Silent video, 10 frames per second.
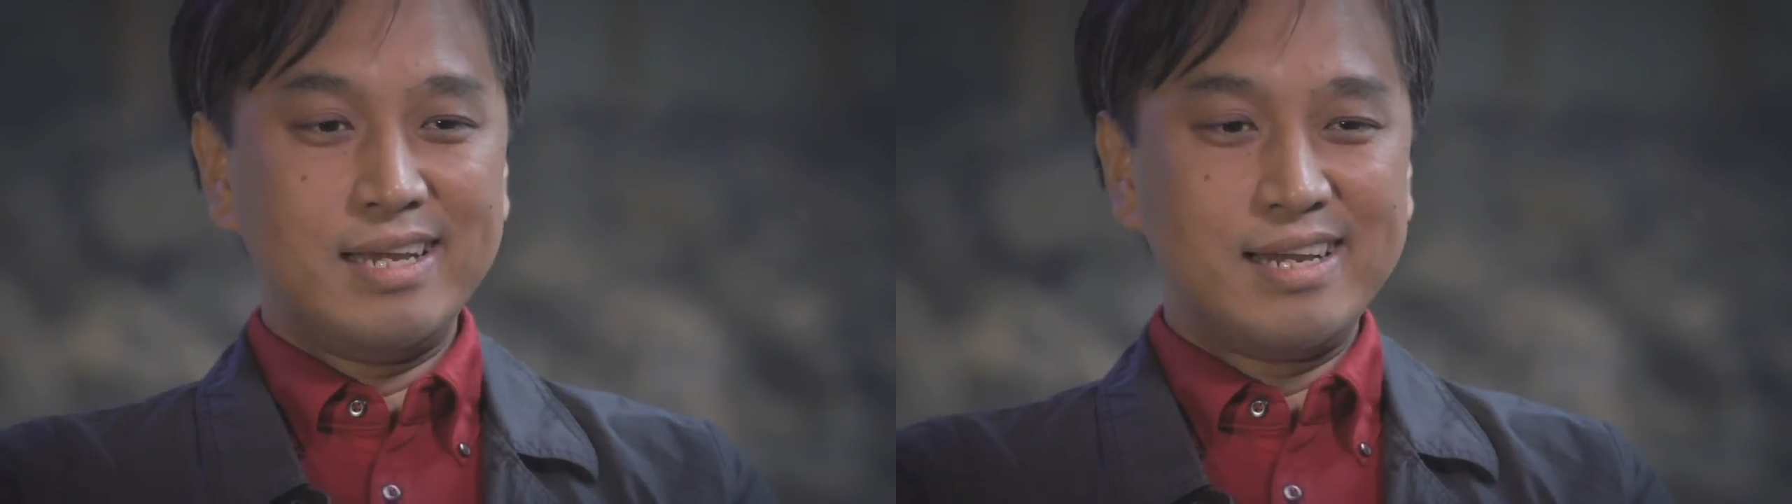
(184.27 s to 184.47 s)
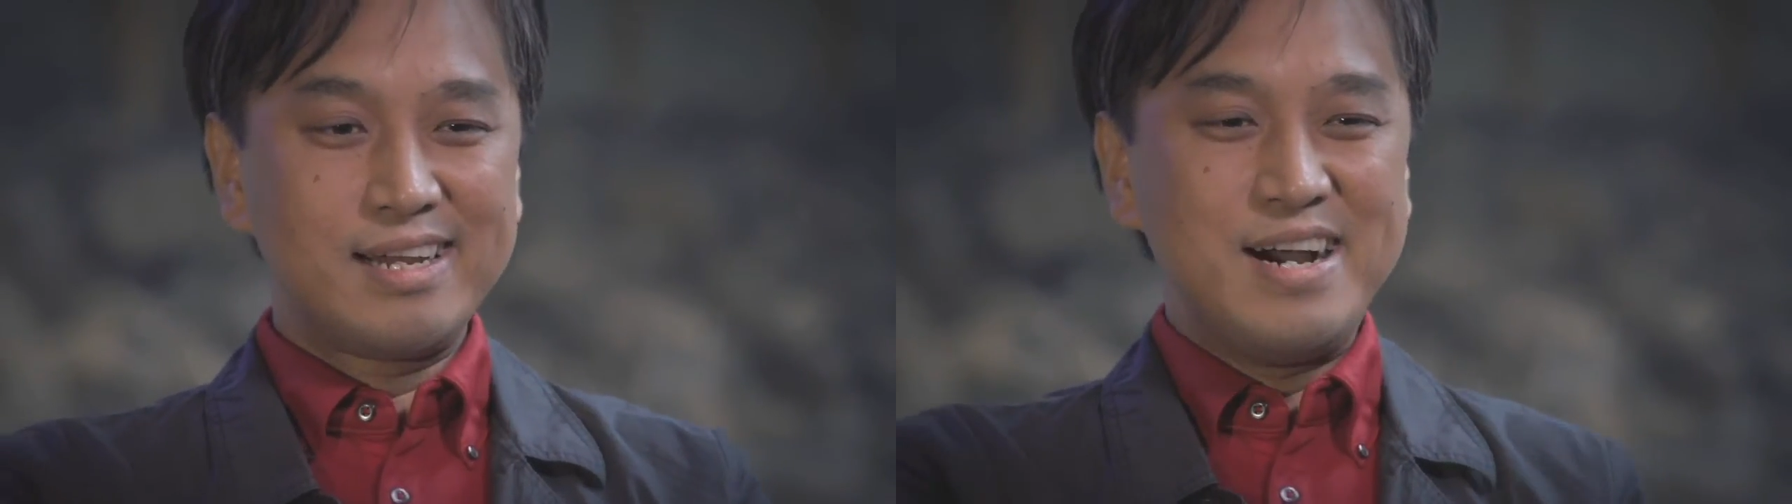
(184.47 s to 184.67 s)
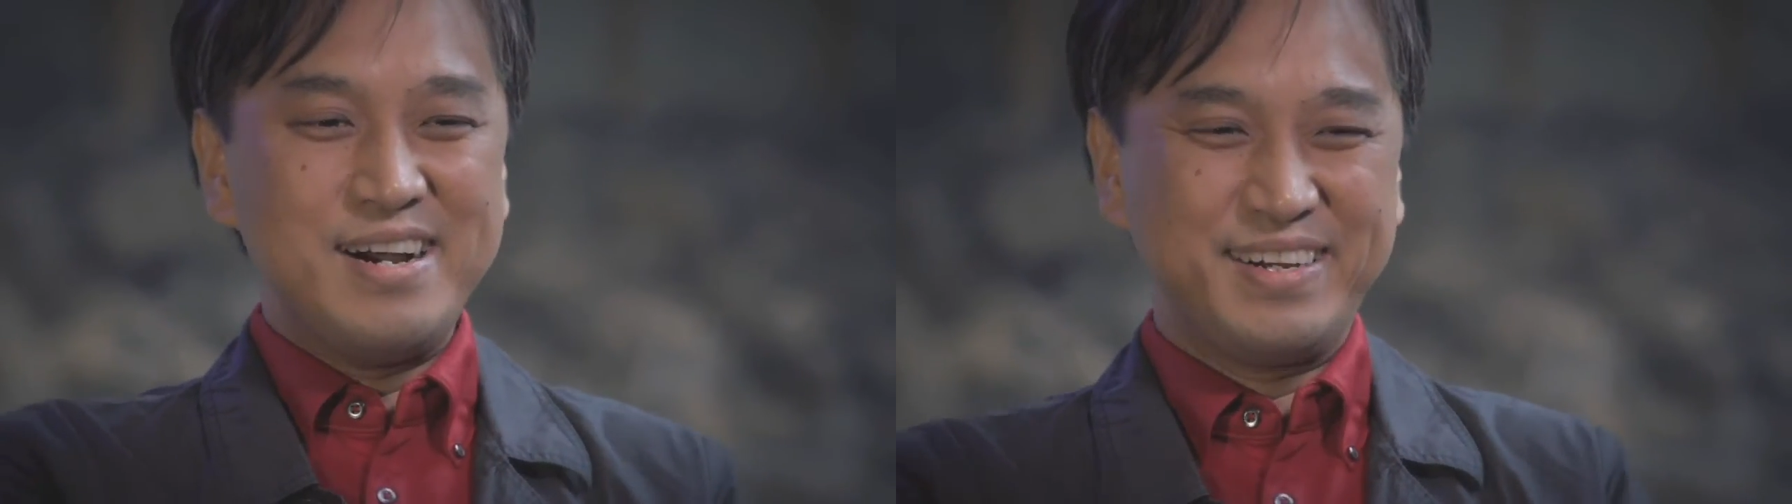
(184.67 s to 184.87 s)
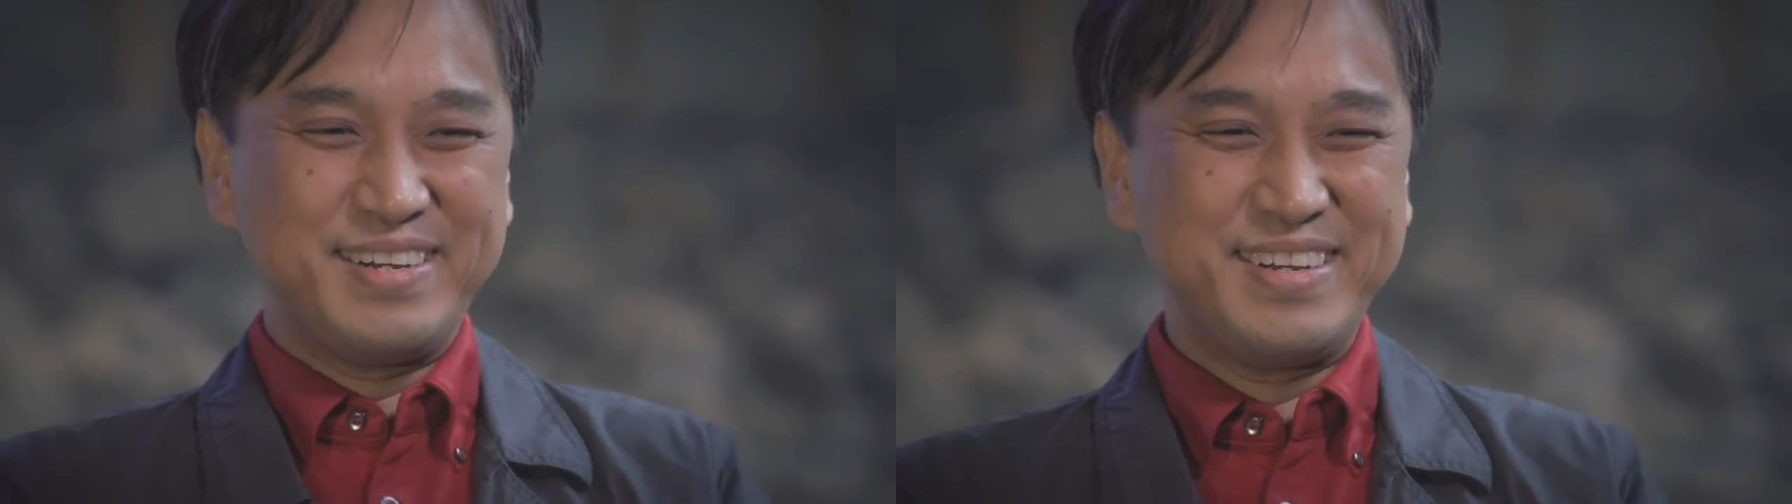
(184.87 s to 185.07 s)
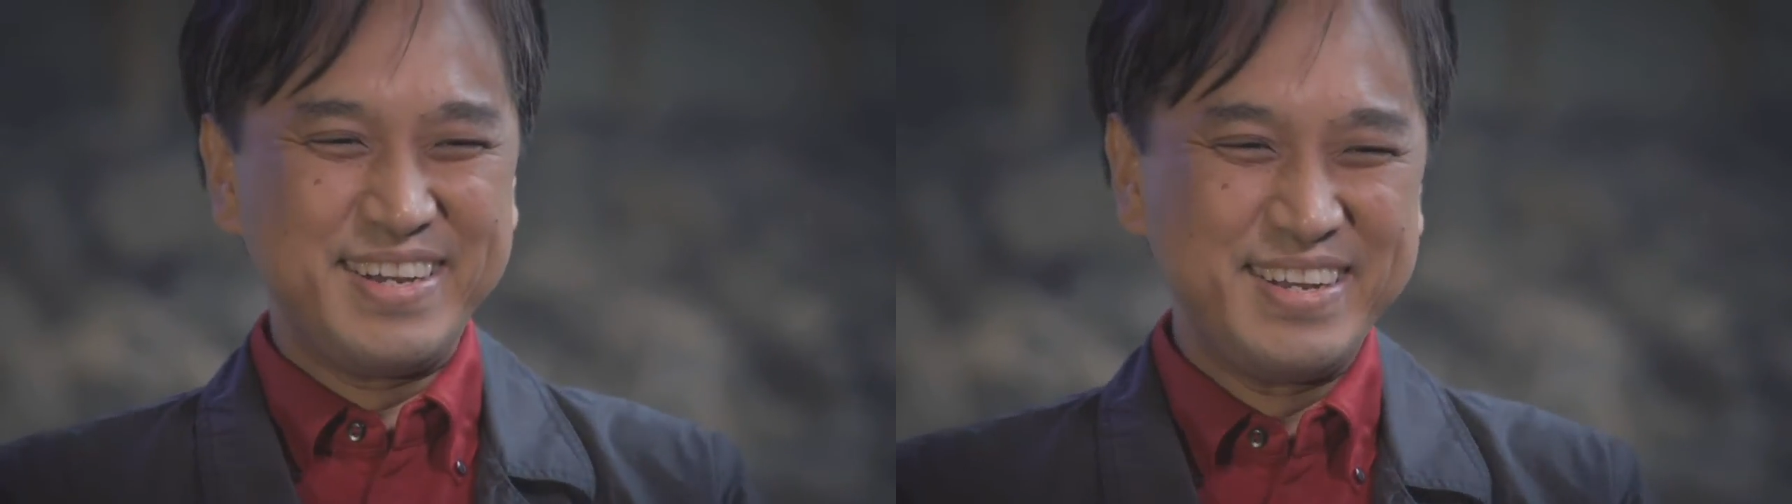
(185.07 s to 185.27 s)
go around
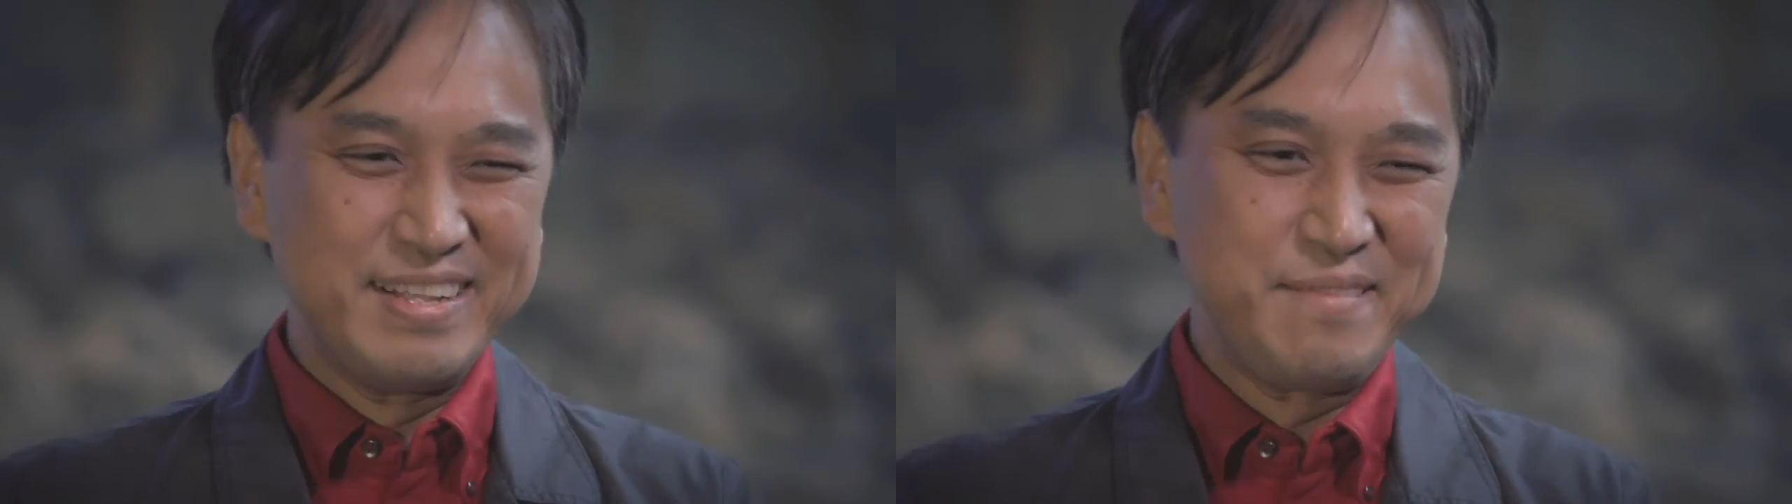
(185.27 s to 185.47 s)
passing